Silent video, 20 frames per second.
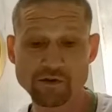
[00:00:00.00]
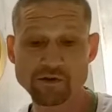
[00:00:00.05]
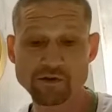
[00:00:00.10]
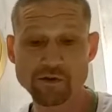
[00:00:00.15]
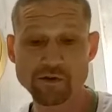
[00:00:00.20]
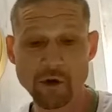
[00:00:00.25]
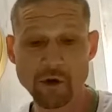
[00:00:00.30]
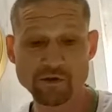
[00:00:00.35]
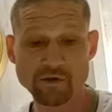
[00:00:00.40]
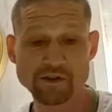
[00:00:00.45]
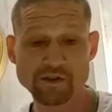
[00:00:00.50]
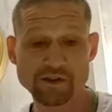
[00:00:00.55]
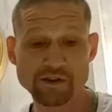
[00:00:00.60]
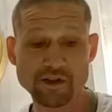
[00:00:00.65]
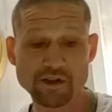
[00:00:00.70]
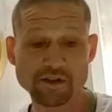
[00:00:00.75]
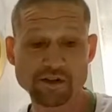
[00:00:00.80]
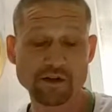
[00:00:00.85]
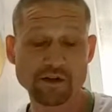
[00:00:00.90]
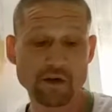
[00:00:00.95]

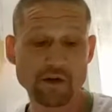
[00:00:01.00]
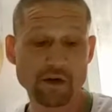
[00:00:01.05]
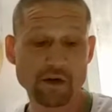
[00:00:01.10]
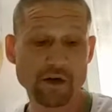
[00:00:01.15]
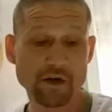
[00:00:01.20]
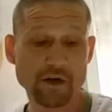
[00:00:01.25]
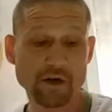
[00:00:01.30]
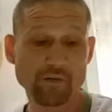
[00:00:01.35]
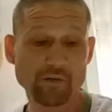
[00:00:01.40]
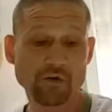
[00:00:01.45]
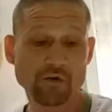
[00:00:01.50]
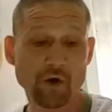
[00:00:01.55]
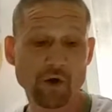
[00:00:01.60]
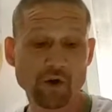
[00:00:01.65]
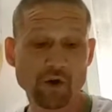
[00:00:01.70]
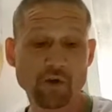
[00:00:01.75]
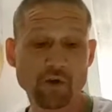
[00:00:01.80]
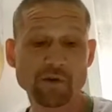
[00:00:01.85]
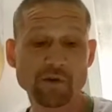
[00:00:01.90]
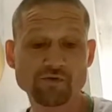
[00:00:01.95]
notices,
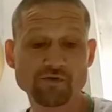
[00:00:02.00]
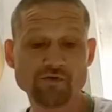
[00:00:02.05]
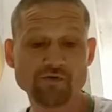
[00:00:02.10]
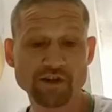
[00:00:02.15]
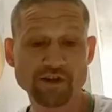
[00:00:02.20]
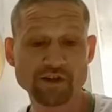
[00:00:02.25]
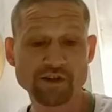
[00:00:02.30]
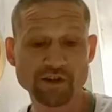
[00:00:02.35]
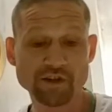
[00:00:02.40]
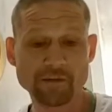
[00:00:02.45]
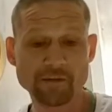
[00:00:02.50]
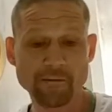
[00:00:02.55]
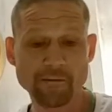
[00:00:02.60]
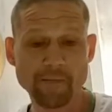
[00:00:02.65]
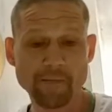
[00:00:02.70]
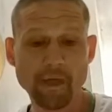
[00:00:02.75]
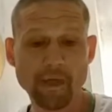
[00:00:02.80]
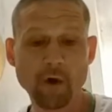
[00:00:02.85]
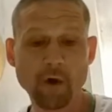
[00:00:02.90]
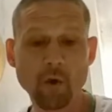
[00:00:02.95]
documents written
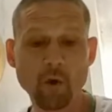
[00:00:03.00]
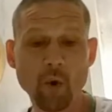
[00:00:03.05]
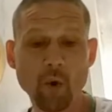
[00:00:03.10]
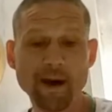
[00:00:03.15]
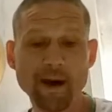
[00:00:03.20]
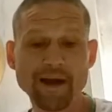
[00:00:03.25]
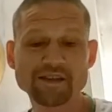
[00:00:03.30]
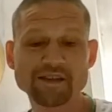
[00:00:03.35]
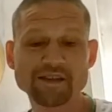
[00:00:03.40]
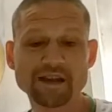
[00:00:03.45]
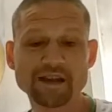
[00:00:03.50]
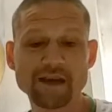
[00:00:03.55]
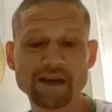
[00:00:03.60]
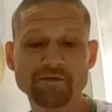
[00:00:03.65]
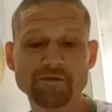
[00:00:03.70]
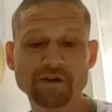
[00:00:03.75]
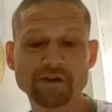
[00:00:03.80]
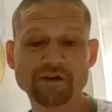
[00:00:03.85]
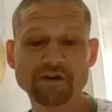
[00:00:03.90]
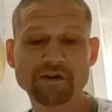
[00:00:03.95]
are always to
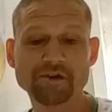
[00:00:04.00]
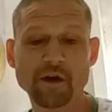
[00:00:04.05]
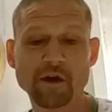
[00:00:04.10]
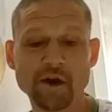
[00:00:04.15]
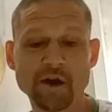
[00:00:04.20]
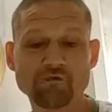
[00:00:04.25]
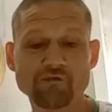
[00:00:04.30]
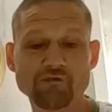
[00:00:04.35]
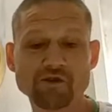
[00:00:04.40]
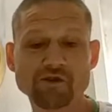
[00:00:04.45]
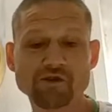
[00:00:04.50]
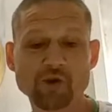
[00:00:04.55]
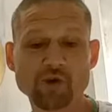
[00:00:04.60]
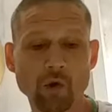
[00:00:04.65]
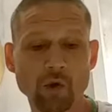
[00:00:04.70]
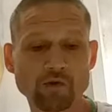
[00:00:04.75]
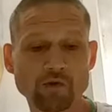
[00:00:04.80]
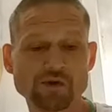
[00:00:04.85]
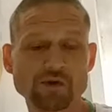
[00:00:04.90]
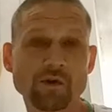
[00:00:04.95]
give the desired
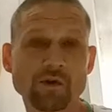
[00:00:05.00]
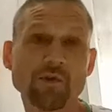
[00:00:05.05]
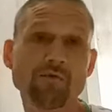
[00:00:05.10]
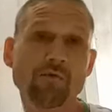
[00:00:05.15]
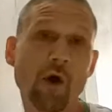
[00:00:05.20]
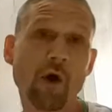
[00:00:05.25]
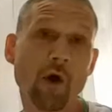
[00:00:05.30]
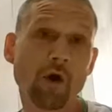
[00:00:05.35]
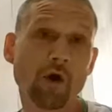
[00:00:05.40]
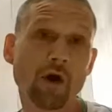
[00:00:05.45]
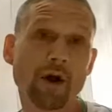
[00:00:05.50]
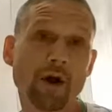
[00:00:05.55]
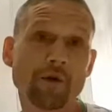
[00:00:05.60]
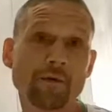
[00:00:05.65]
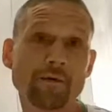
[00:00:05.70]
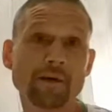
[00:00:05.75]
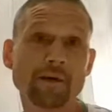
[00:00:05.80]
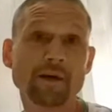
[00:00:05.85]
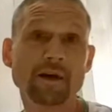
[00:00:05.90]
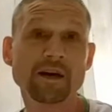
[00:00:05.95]
result of honour
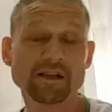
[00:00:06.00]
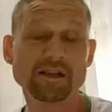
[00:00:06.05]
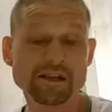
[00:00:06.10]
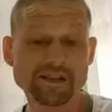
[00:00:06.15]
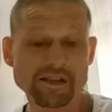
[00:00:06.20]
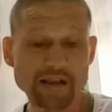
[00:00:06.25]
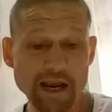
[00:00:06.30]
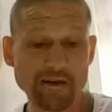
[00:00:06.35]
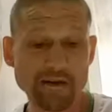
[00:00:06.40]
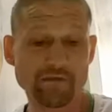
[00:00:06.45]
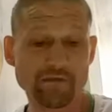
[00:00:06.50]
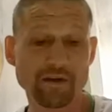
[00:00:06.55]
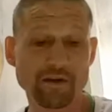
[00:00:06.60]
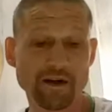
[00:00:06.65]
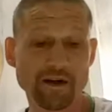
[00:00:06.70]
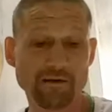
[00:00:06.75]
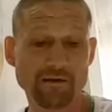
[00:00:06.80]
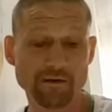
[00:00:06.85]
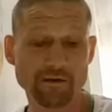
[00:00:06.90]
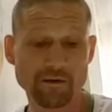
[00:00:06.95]
and
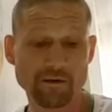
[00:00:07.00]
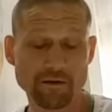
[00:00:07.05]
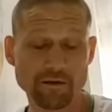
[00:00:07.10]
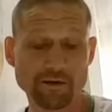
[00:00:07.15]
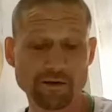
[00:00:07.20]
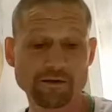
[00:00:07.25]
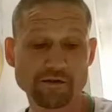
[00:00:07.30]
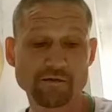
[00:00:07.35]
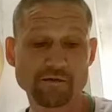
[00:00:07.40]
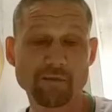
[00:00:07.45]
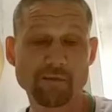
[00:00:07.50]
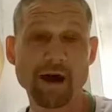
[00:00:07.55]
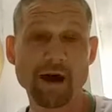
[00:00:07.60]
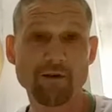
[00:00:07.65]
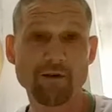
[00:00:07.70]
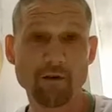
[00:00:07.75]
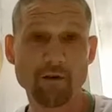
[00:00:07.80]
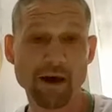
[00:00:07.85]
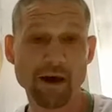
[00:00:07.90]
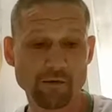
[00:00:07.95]
safety as
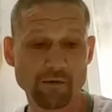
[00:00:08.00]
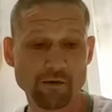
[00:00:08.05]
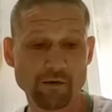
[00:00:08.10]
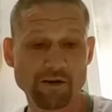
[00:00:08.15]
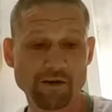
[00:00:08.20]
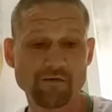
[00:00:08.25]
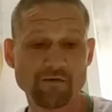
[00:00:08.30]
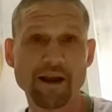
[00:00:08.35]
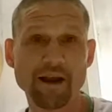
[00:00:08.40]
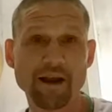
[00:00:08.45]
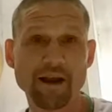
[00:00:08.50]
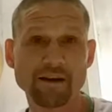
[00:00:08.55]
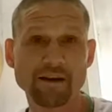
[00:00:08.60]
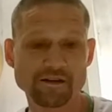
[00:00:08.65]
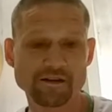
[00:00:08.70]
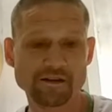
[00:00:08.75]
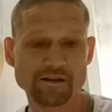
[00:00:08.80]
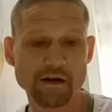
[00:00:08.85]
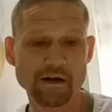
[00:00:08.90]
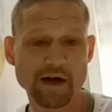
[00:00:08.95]
paramount.
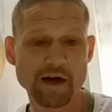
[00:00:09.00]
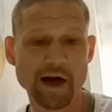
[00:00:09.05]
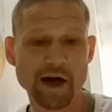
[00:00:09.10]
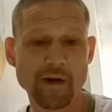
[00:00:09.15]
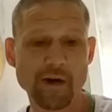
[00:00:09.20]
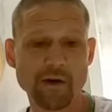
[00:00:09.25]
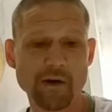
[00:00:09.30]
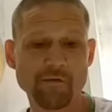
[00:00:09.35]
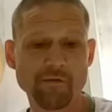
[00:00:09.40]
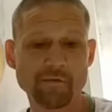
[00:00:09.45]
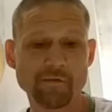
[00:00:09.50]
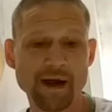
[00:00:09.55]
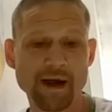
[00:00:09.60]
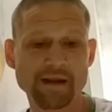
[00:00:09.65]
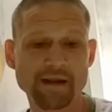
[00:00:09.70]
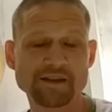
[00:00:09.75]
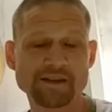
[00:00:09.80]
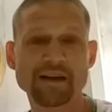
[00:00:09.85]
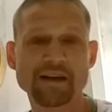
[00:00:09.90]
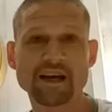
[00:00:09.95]
Defence, out of
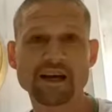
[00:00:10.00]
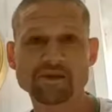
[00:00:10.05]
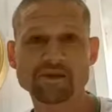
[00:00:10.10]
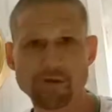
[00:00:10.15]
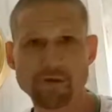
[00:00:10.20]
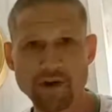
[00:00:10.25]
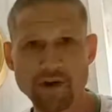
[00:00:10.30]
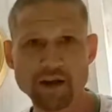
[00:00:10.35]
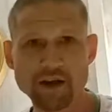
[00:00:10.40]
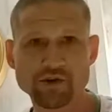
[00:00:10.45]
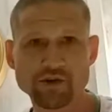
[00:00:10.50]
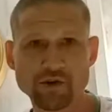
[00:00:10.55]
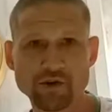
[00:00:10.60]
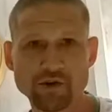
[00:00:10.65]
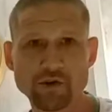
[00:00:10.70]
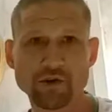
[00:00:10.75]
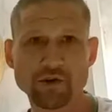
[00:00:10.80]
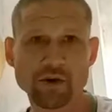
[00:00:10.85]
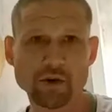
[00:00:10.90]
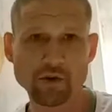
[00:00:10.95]
man's
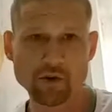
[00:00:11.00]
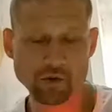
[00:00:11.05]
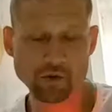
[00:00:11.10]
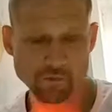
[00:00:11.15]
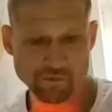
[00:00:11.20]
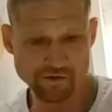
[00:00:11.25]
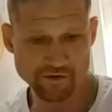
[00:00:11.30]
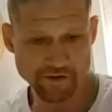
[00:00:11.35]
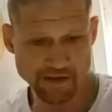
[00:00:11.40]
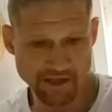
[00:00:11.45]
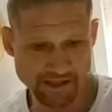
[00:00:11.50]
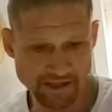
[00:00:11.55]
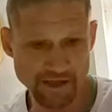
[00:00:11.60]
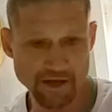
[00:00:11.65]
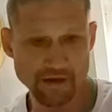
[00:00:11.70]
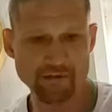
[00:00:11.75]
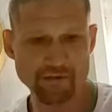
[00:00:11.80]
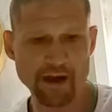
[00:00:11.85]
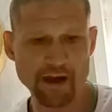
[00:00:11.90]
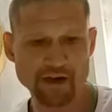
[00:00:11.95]
desperation comes this
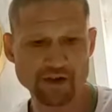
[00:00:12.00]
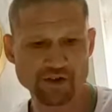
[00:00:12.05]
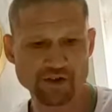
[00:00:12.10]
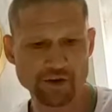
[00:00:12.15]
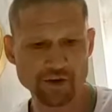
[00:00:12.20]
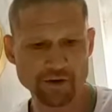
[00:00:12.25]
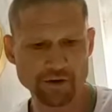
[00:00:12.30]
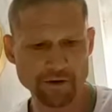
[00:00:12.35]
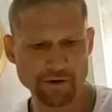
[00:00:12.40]
innovation.